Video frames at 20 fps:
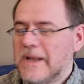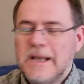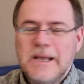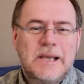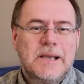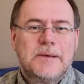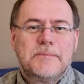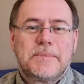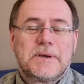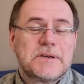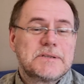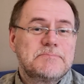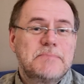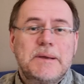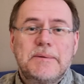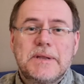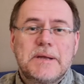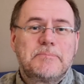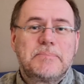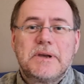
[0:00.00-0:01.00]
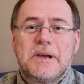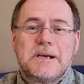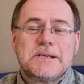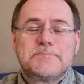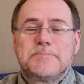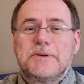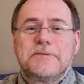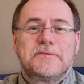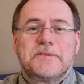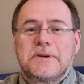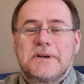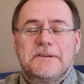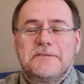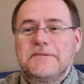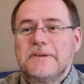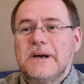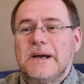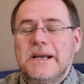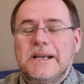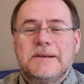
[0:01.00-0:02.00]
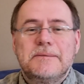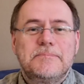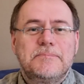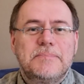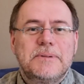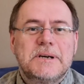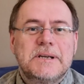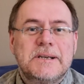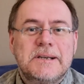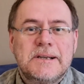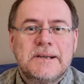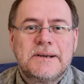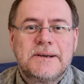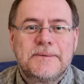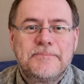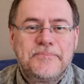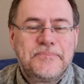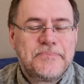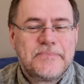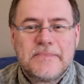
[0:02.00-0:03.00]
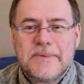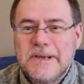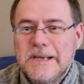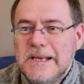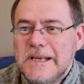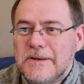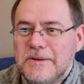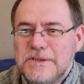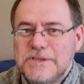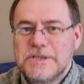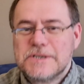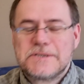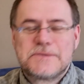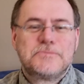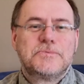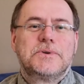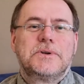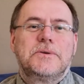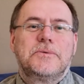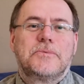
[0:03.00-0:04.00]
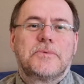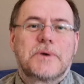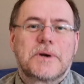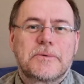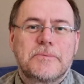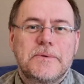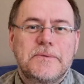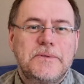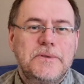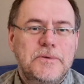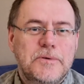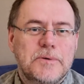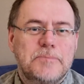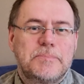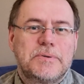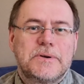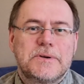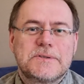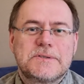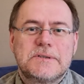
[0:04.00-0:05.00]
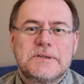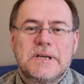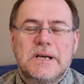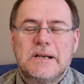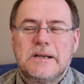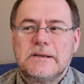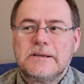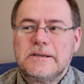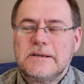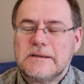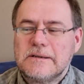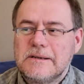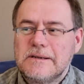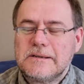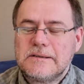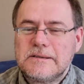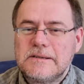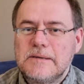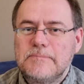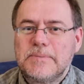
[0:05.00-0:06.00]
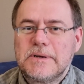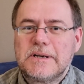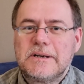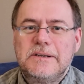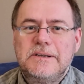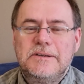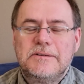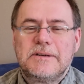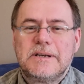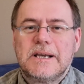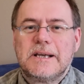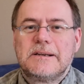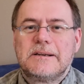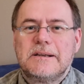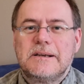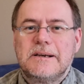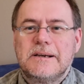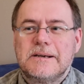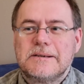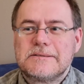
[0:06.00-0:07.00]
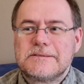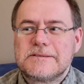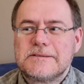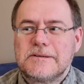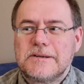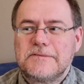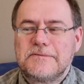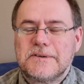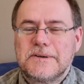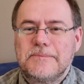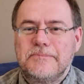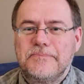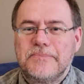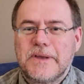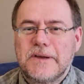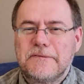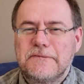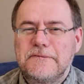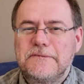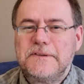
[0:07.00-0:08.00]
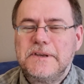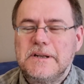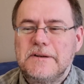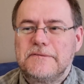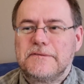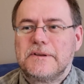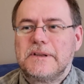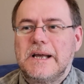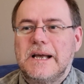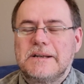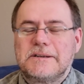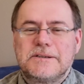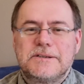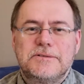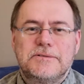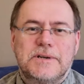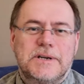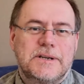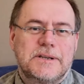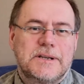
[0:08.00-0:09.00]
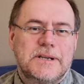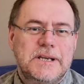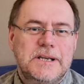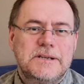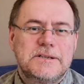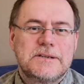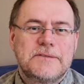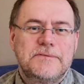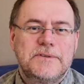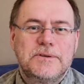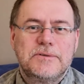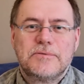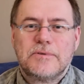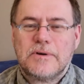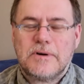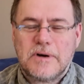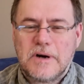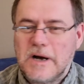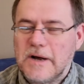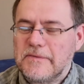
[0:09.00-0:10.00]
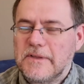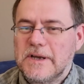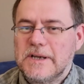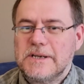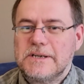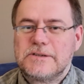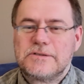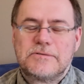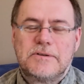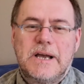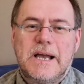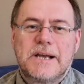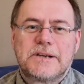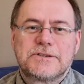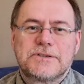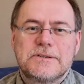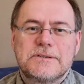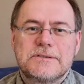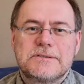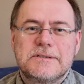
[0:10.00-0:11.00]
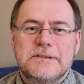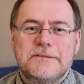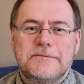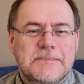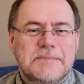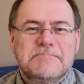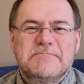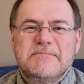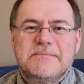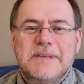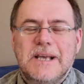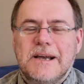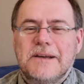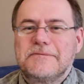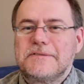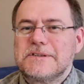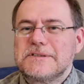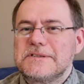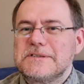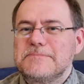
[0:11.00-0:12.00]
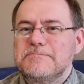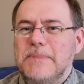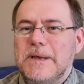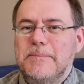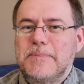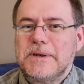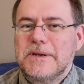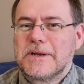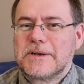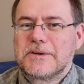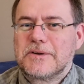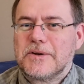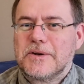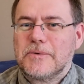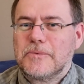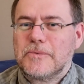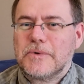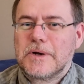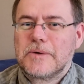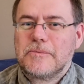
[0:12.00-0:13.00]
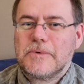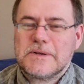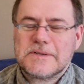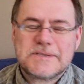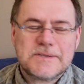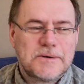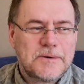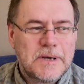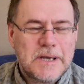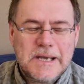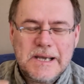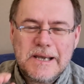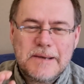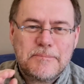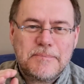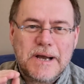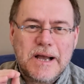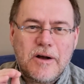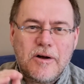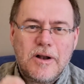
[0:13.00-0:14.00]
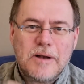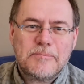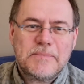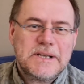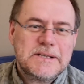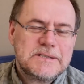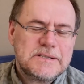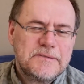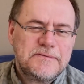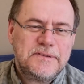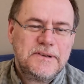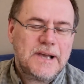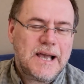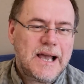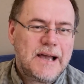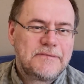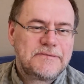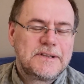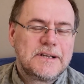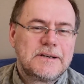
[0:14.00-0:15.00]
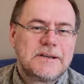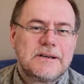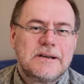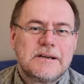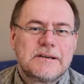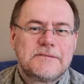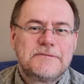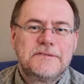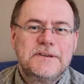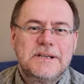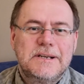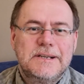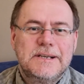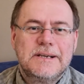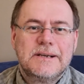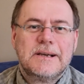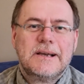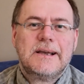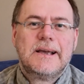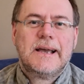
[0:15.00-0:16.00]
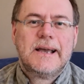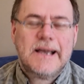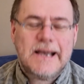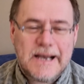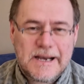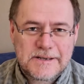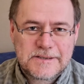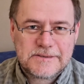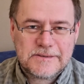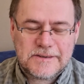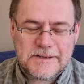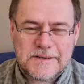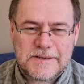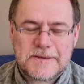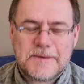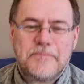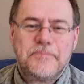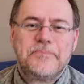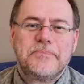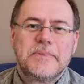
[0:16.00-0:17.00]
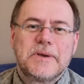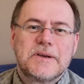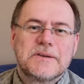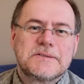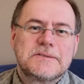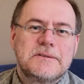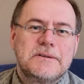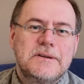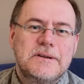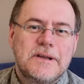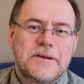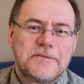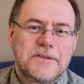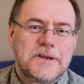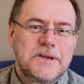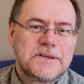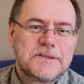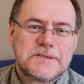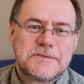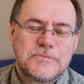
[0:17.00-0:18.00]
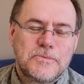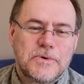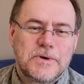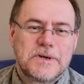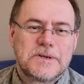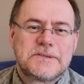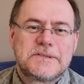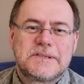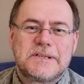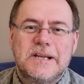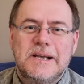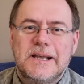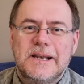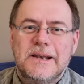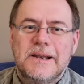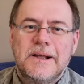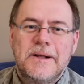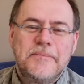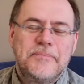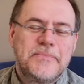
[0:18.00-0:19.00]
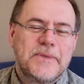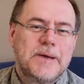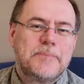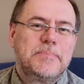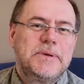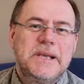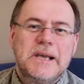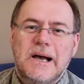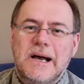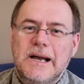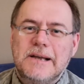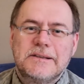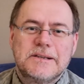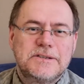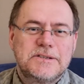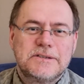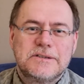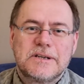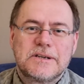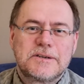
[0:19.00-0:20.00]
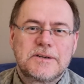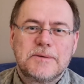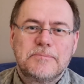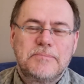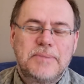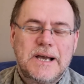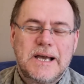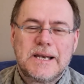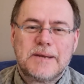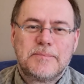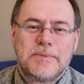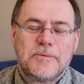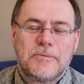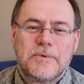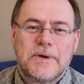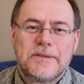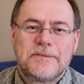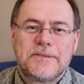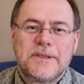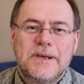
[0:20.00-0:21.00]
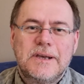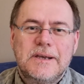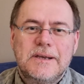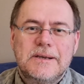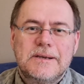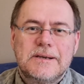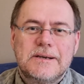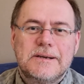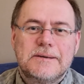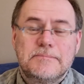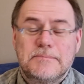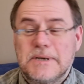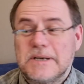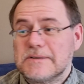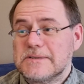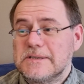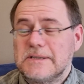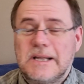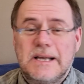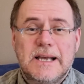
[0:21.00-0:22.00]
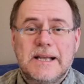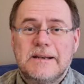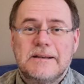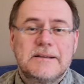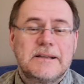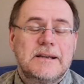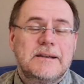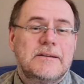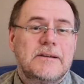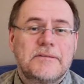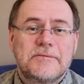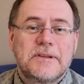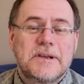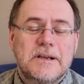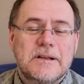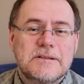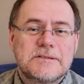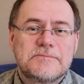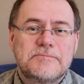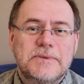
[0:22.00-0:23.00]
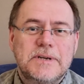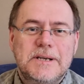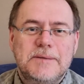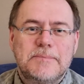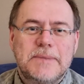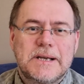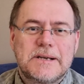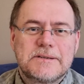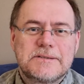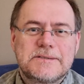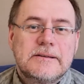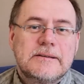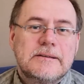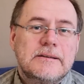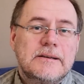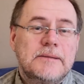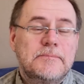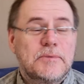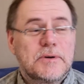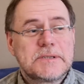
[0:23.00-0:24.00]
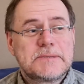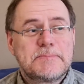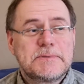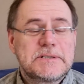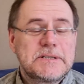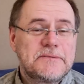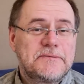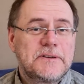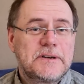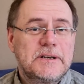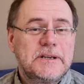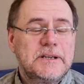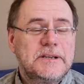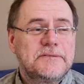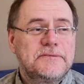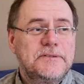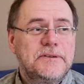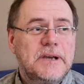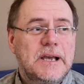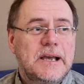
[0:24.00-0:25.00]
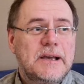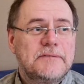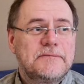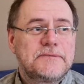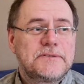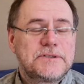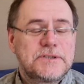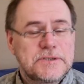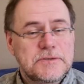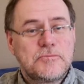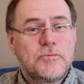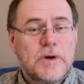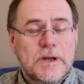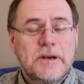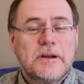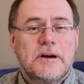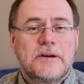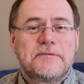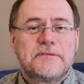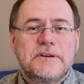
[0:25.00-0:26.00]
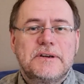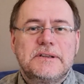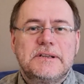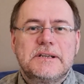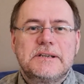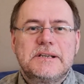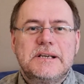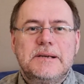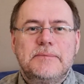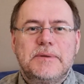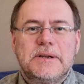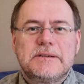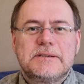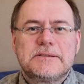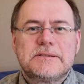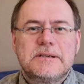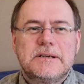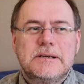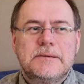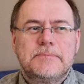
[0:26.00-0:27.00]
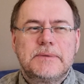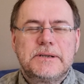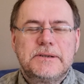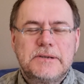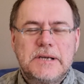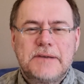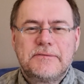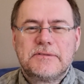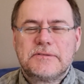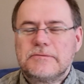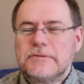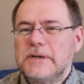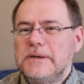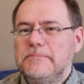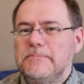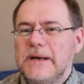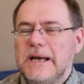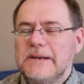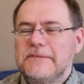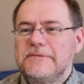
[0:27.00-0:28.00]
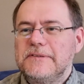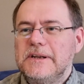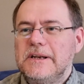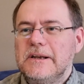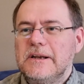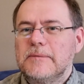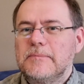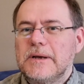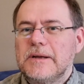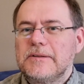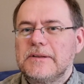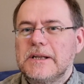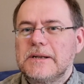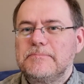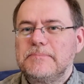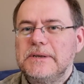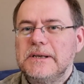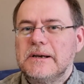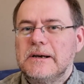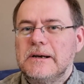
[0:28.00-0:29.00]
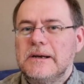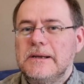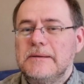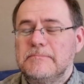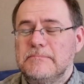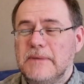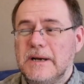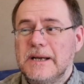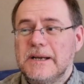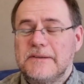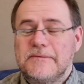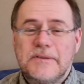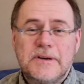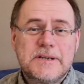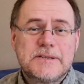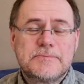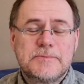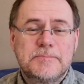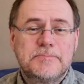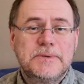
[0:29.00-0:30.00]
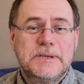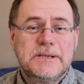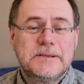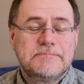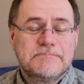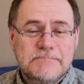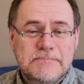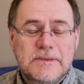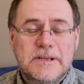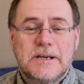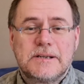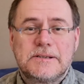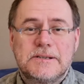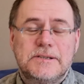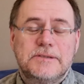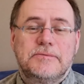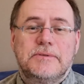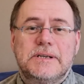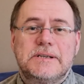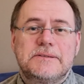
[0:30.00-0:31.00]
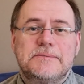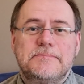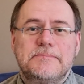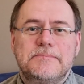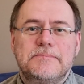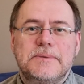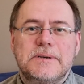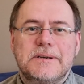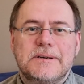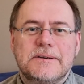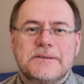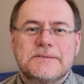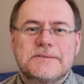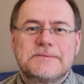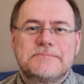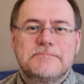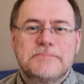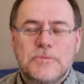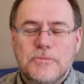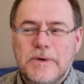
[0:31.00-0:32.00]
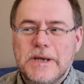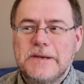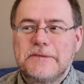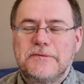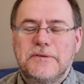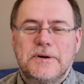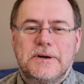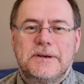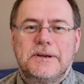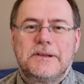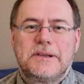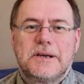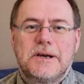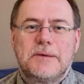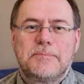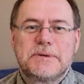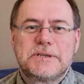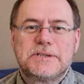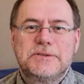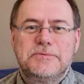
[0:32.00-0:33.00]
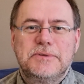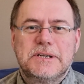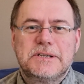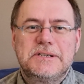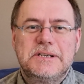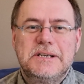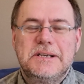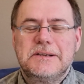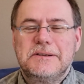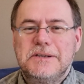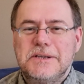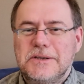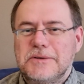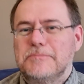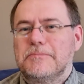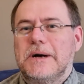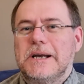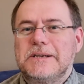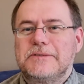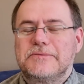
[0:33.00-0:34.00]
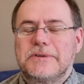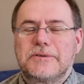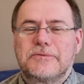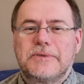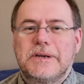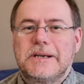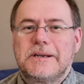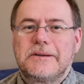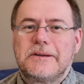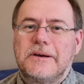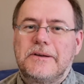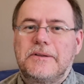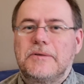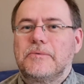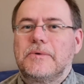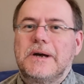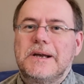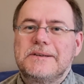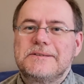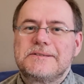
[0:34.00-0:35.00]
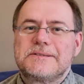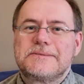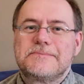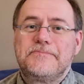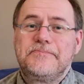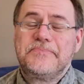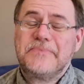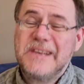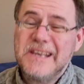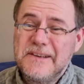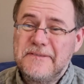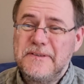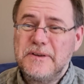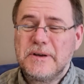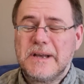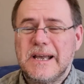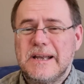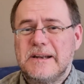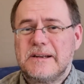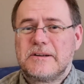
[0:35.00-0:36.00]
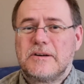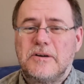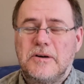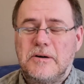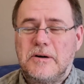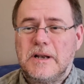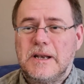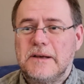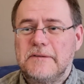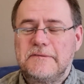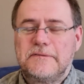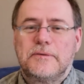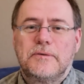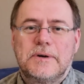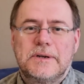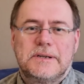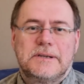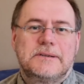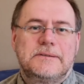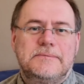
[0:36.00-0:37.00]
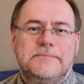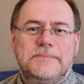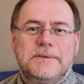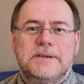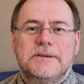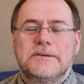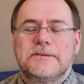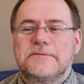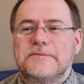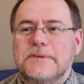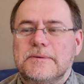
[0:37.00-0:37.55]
Because maybe that PI is perfectly fine, but it just wouldn't work with your personality. And typically you get a sort of a feel for that during the interview or other interactions if this is maybe not gonna work well. So by all means, if you have that gut feeling, act on it, because nothing is worse than a PI that you're not compatible with, because in the end, then nothing else really matters. And more specifically, if you have just one offer on the table at a time, but you have a really bad feeling about that PI, my advice would be not do it. because wait for another opportunity, you might regret it otherwise. If you can at all afford it, you know, from